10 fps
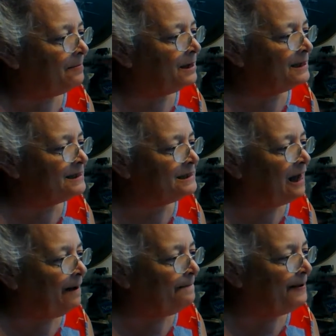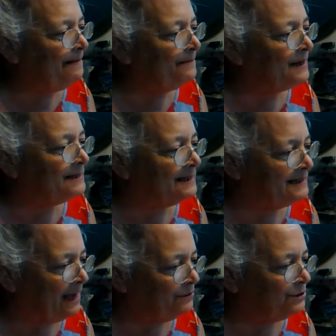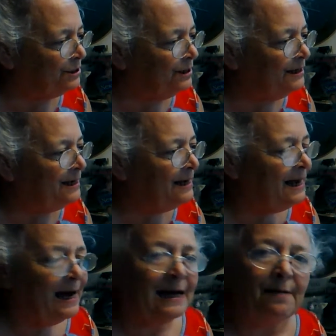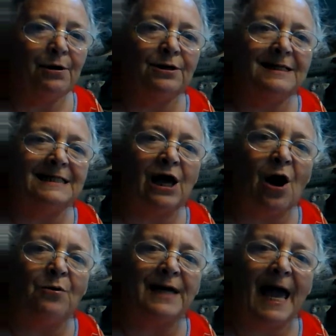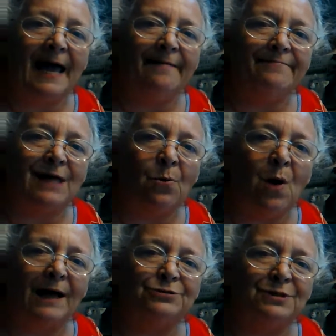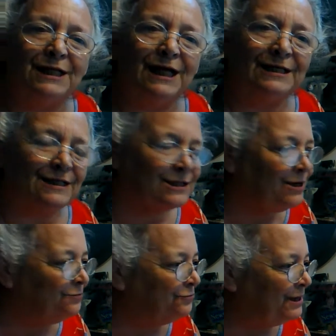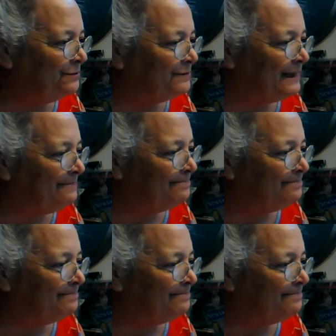to stop it because it sounds good. And I'm going to say, okay, now watch what it does. It's going to render it.